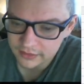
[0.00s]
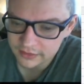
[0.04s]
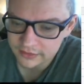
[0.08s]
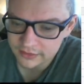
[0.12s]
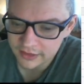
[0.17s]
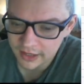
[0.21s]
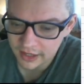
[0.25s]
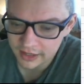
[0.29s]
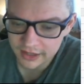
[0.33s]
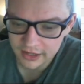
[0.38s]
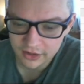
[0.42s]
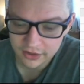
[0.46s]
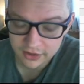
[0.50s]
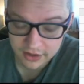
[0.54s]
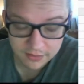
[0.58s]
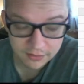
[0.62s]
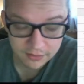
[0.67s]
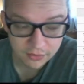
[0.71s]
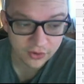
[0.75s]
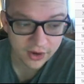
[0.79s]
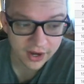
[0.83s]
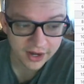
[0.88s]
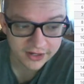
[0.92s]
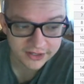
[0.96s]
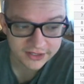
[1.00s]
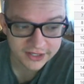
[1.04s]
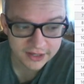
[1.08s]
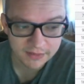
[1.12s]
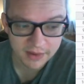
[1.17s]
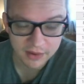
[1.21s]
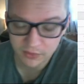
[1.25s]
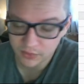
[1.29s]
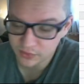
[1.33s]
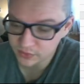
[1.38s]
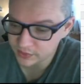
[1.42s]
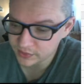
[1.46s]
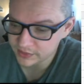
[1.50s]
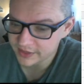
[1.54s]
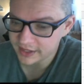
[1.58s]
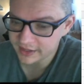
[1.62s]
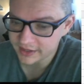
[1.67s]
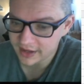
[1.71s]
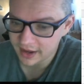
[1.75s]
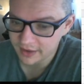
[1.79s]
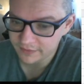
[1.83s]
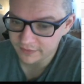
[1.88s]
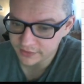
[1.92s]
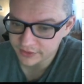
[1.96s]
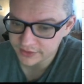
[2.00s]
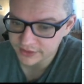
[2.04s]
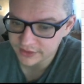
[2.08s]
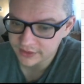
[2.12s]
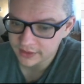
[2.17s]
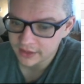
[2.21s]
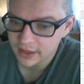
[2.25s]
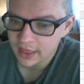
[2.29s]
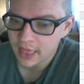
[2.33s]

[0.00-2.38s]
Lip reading: Hernandez Hitman would win that conference.